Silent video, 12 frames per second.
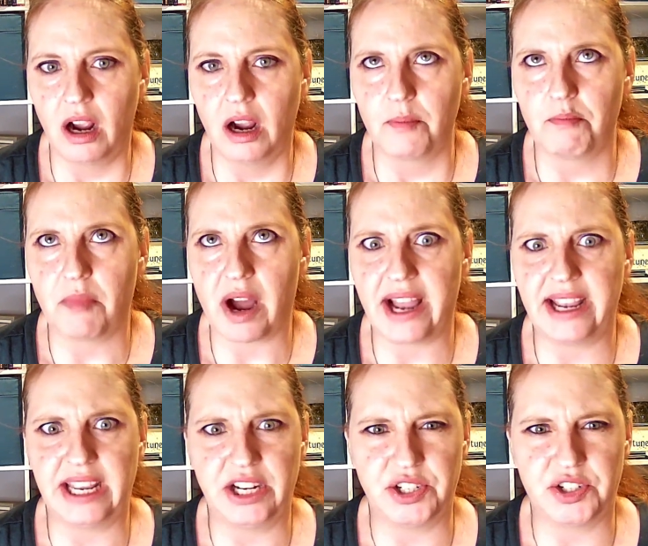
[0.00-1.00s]
My
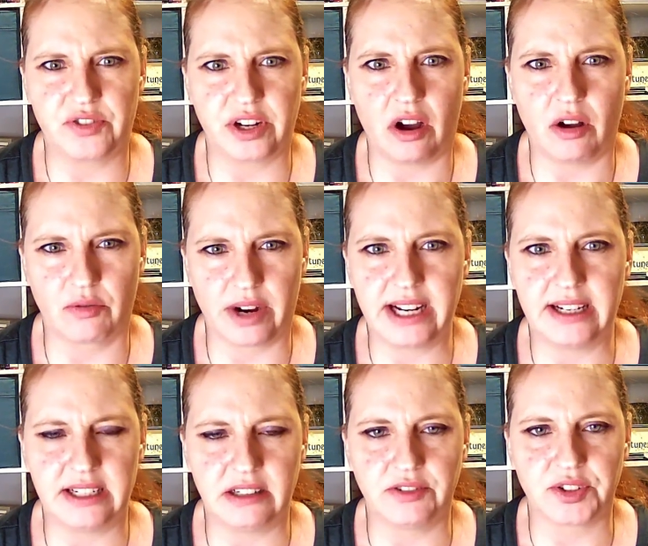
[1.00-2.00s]
industry already
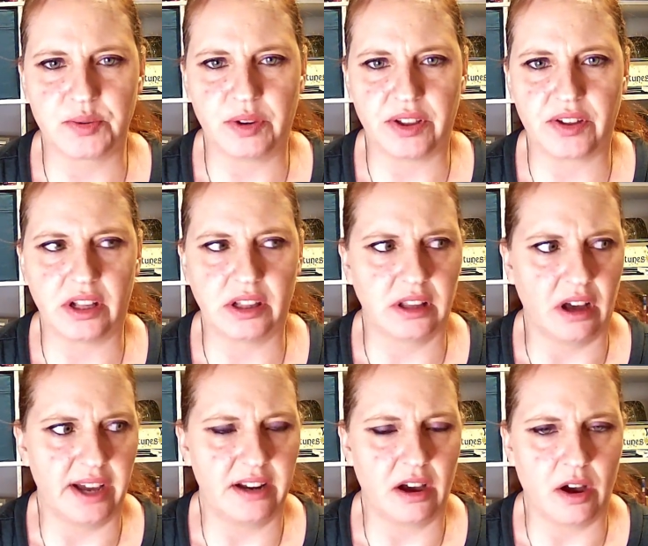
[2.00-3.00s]
deals with a
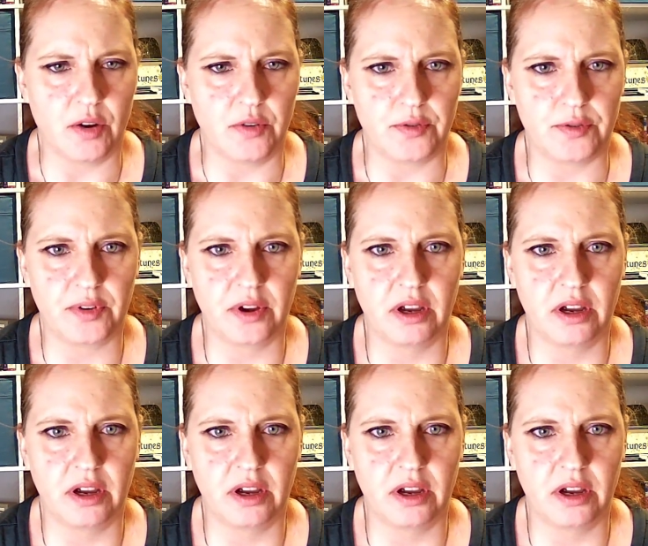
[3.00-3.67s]
lot of